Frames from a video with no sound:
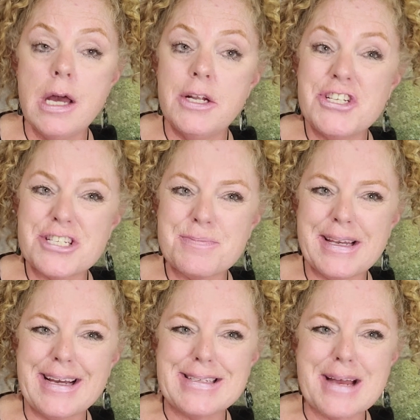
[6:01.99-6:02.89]
Just
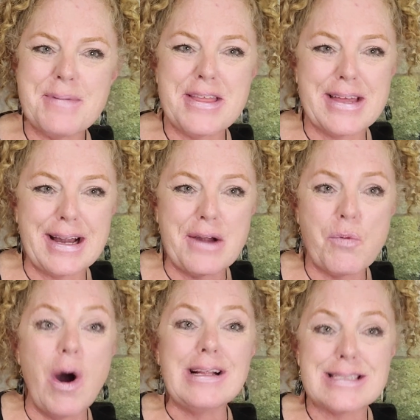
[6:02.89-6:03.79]
because I may think I
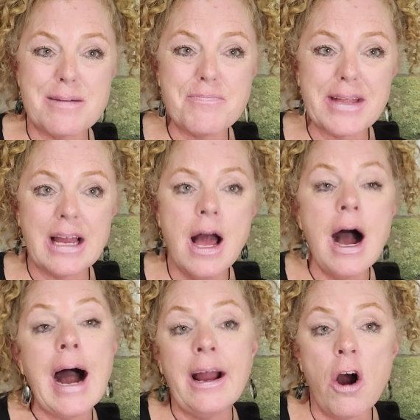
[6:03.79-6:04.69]
want something,
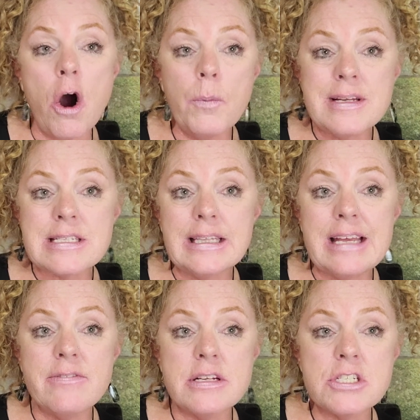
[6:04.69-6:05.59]
I always
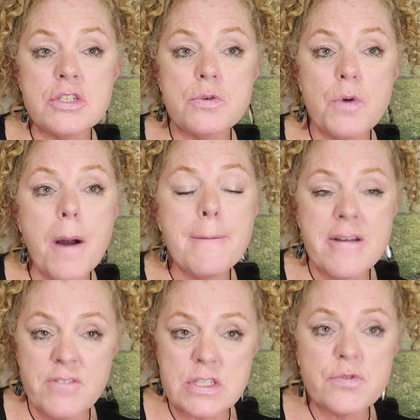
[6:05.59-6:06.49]
leave it to,
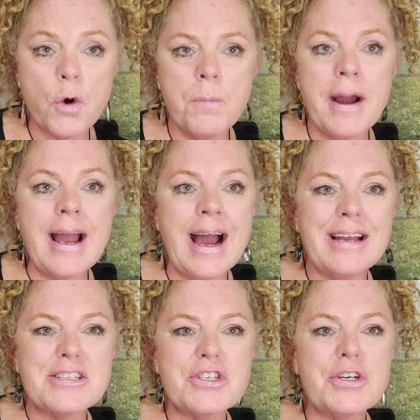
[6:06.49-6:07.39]
if it's for my
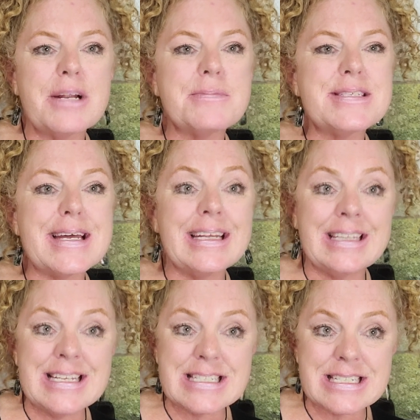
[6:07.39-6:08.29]
highest good, I'm setting
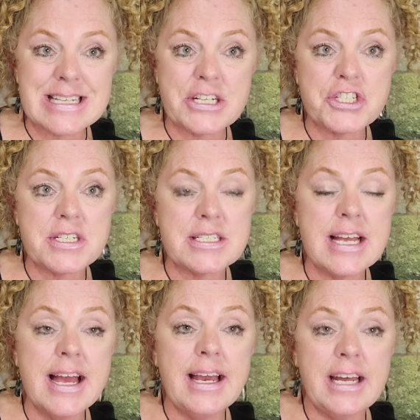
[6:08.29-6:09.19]
these intentions.
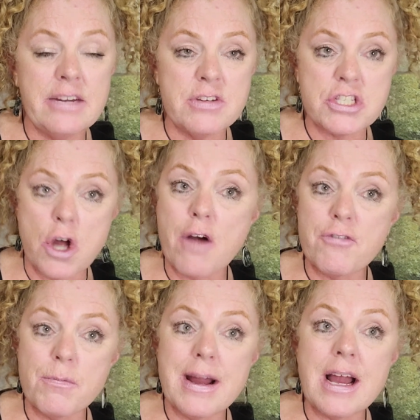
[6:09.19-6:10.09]
And if it's not
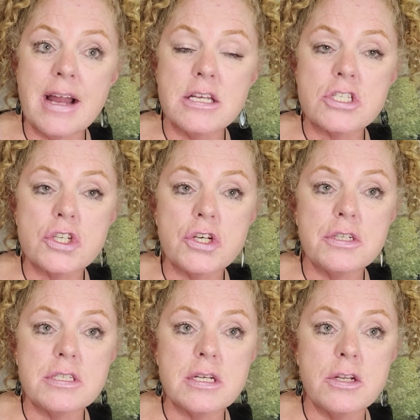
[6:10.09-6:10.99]
for my highest
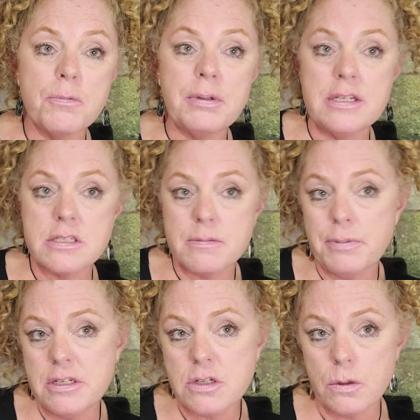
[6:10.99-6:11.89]
good,
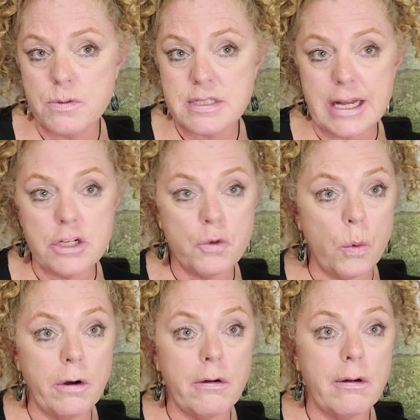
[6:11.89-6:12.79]
please close that
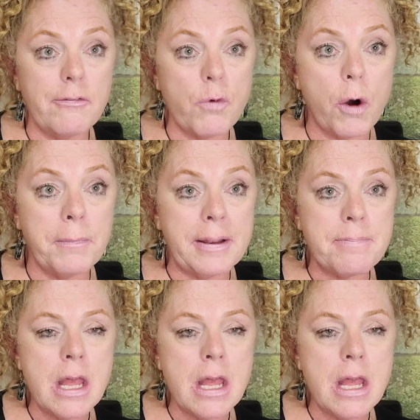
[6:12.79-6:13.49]
door for me.